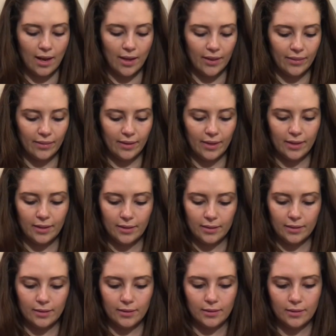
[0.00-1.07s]
And
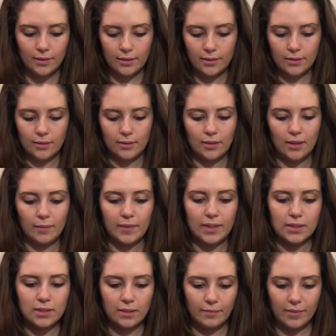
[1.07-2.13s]
then I
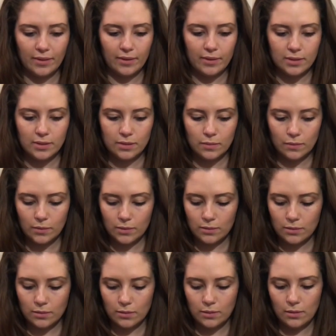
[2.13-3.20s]
picked up this one